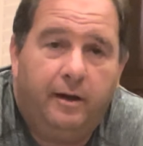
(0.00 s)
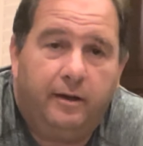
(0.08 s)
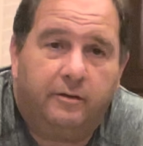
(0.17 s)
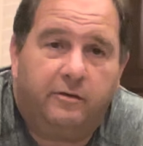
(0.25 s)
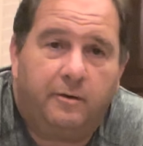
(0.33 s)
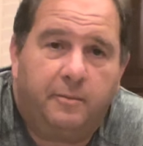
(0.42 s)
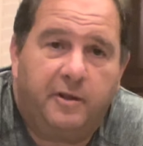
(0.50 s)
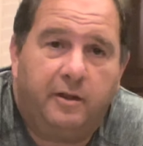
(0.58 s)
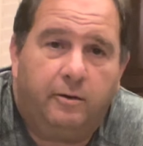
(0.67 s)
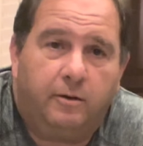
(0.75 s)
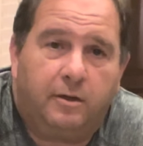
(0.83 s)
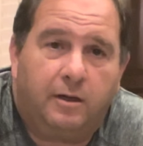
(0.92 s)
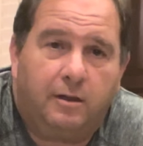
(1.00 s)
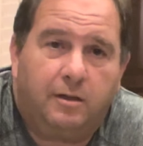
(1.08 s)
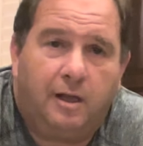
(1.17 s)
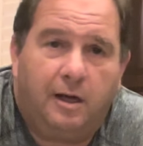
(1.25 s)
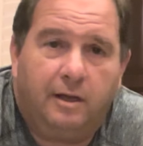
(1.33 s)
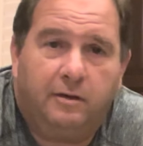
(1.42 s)
And some of the old
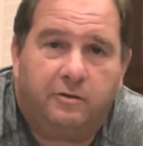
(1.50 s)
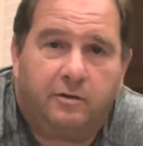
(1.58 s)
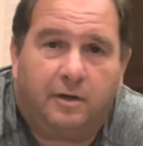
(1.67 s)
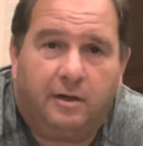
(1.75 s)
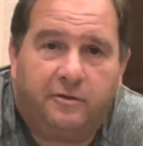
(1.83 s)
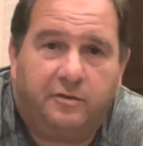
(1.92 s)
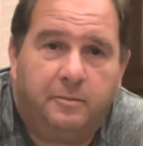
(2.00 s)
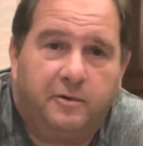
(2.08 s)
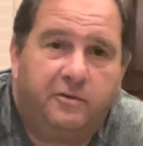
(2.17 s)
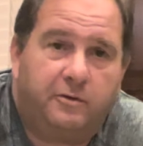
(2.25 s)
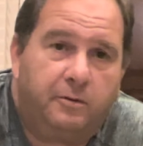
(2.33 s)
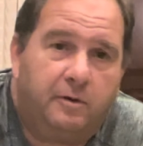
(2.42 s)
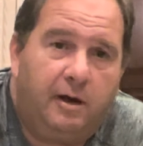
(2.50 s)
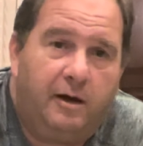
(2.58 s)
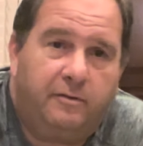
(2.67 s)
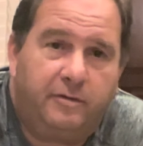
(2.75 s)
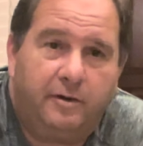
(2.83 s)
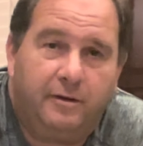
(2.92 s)
clients or customers or
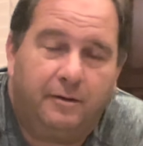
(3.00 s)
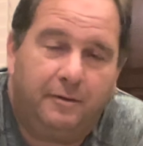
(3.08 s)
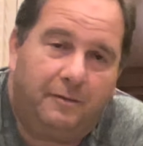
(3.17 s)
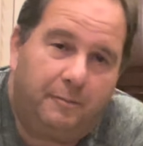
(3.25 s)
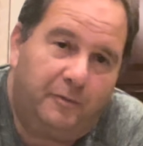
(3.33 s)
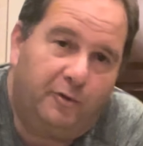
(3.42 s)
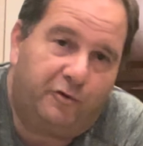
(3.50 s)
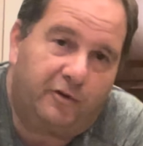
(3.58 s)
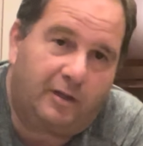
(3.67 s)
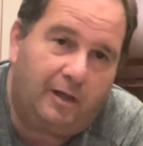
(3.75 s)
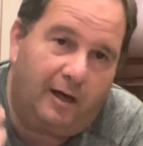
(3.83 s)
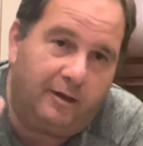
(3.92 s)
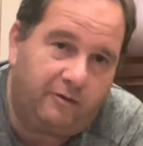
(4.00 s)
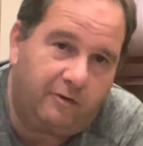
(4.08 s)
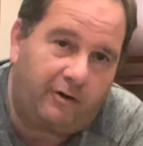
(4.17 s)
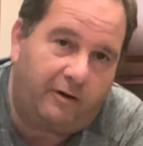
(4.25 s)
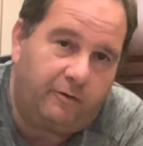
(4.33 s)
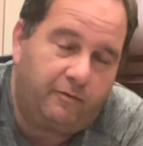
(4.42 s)
however I'm used to clients
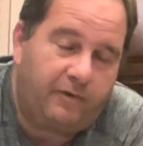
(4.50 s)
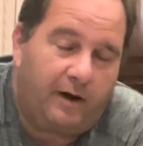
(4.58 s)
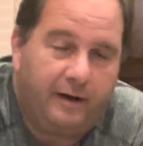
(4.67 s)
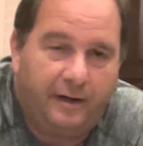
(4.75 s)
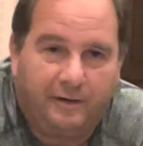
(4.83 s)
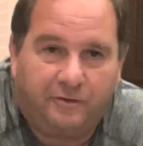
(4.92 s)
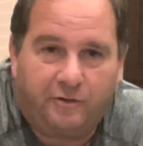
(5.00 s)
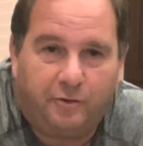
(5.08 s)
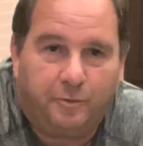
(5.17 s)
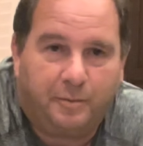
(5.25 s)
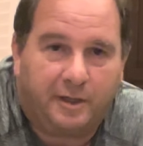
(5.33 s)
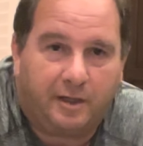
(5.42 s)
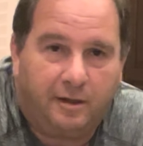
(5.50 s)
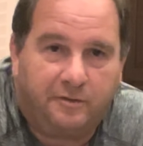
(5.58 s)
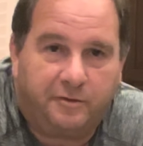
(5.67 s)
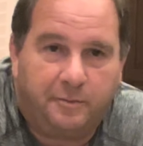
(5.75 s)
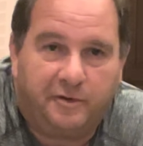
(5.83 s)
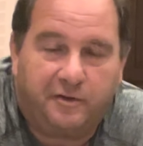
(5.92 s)
because I do finance too, but
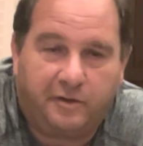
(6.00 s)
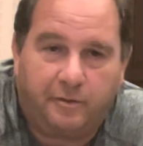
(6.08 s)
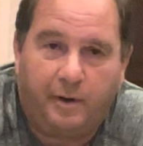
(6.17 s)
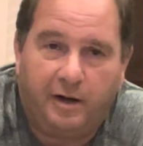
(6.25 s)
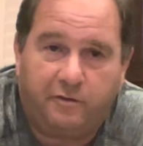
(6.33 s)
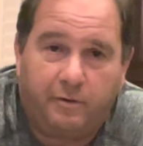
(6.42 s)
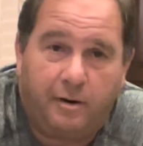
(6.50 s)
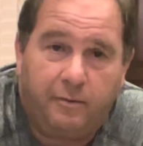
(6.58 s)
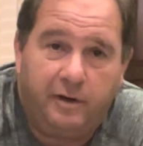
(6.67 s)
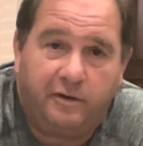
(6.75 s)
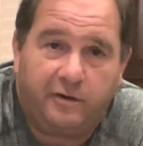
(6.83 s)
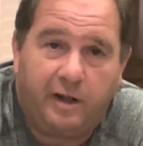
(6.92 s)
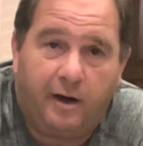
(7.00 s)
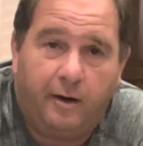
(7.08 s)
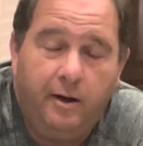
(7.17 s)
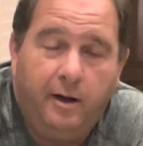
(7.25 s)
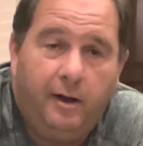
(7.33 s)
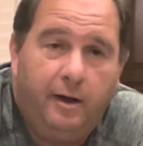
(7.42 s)
customers at the restaurant reached out
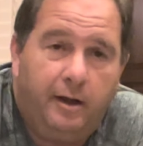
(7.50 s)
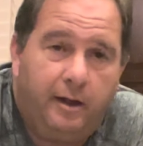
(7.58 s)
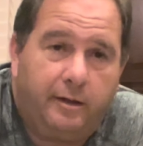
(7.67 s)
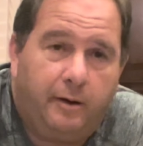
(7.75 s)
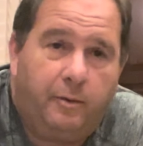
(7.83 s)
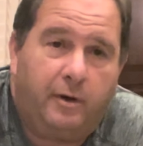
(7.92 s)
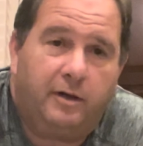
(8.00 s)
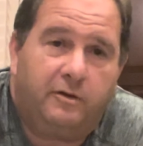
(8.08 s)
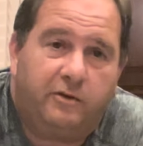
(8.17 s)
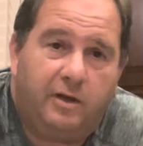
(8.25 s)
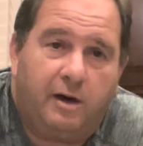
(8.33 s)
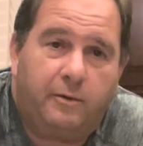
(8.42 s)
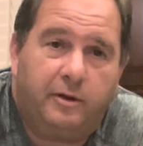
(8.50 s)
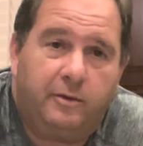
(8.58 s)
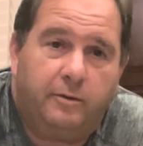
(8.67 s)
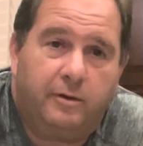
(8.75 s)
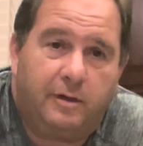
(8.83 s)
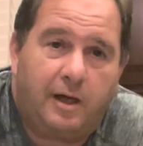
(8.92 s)
and they wanted to see how we
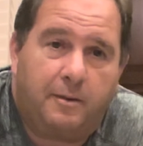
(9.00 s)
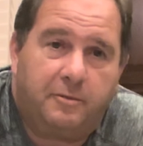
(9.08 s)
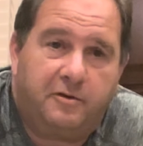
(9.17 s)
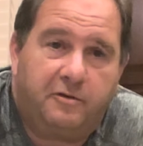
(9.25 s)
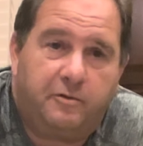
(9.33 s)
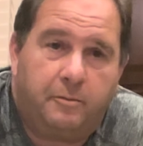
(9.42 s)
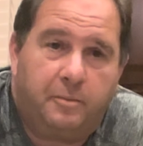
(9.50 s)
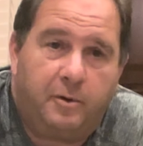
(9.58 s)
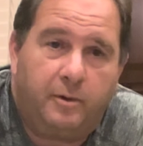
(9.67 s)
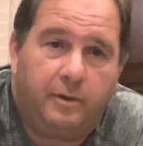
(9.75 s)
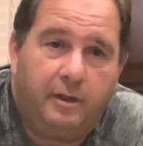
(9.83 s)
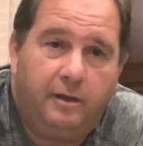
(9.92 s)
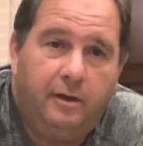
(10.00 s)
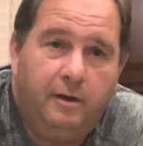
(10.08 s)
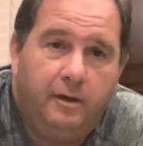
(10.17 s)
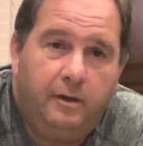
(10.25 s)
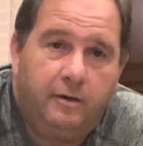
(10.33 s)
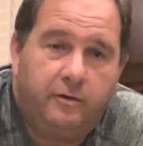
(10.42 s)
do the lobster stromboli.
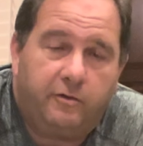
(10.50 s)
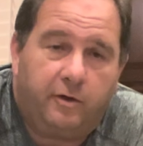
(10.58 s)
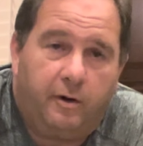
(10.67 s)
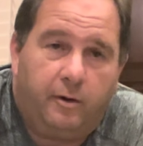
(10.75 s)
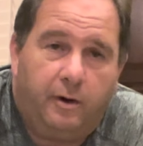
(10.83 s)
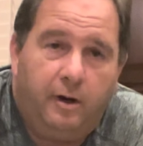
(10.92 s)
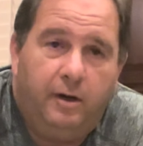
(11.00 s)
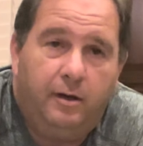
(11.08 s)
So